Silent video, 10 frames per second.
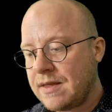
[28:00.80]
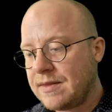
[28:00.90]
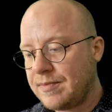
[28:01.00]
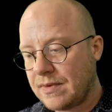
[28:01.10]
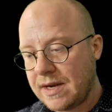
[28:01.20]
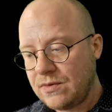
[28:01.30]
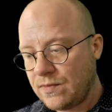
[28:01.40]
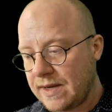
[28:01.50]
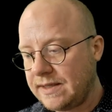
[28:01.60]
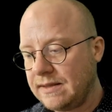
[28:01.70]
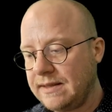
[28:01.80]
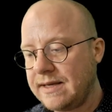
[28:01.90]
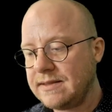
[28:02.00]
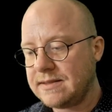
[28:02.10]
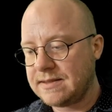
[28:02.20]
The brain
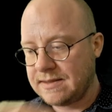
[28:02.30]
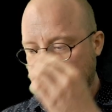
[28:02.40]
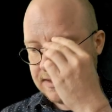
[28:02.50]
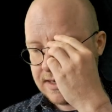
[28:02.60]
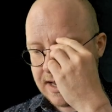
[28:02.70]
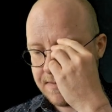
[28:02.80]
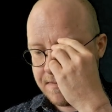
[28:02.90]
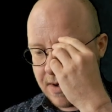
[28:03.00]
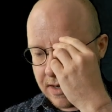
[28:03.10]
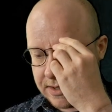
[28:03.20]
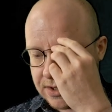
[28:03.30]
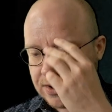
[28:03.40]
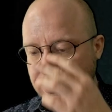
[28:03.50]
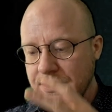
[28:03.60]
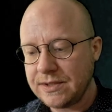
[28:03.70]
regulates and
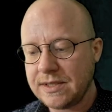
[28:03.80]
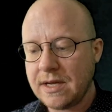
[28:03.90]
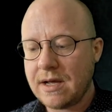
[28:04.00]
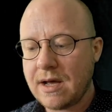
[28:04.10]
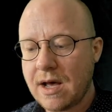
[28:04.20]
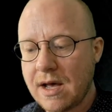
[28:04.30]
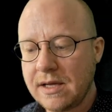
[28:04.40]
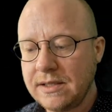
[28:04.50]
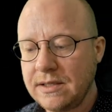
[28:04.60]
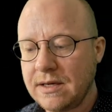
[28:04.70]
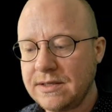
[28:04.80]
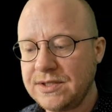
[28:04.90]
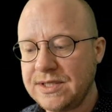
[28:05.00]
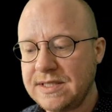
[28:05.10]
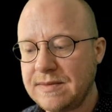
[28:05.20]
monitors
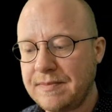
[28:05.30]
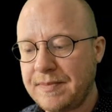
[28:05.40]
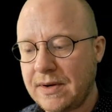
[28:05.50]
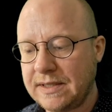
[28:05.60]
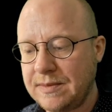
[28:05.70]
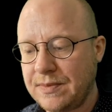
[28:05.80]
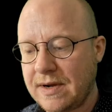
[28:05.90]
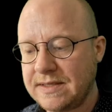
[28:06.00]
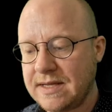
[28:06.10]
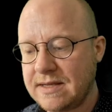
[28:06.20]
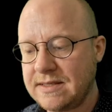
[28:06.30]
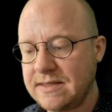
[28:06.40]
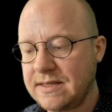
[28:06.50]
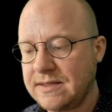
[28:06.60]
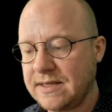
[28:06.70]
unconscious body
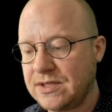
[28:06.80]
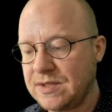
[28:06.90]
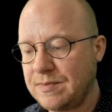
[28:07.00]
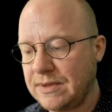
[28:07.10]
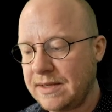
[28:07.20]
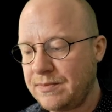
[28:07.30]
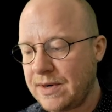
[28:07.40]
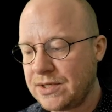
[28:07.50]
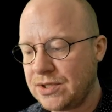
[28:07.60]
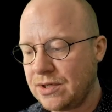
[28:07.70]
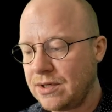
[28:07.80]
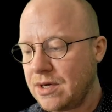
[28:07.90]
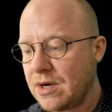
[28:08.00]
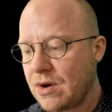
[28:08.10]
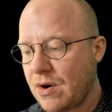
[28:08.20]
processes such as blood
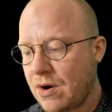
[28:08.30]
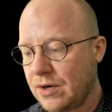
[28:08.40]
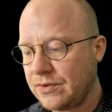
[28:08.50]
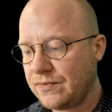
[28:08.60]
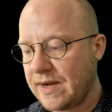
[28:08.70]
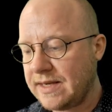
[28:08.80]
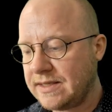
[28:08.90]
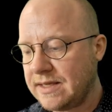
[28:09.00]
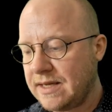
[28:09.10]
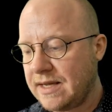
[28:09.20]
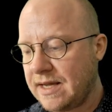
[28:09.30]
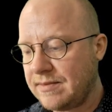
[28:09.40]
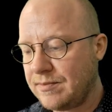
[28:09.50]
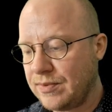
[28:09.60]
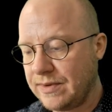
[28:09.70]
pressure, heart rate,
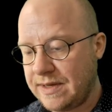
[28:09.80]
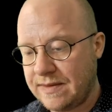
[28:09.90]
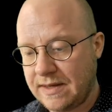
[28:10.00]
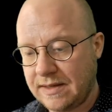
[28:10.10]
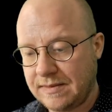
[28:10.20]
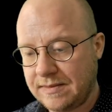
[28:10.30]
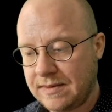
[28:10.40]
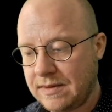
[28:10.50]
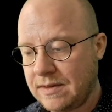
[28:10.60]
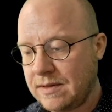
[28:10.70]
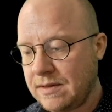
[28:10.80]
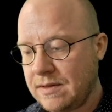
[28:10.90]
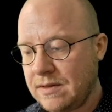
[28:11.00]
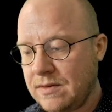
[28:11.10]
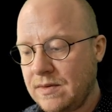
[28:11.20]
and breathing.
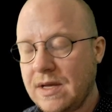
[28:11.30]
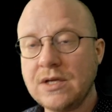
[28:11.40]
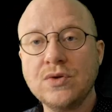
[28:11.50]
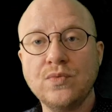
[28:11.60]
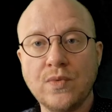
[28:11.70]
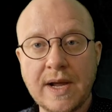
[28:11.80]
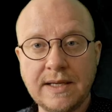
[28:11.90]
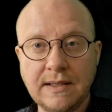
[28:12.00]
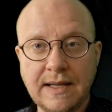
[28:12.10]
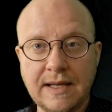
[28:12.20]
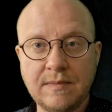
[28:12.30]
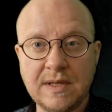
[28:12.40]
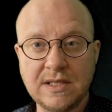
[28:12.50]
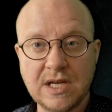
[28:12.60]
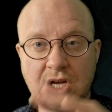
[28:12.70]
Okay, so regulate
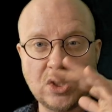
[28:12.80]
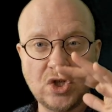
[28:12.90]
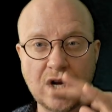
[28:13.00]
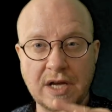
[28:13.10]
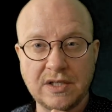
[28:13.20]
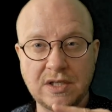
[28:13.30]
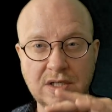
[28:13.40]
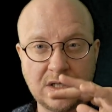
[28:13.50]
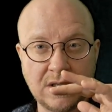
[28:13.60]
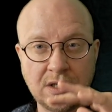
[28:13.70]
means adjust,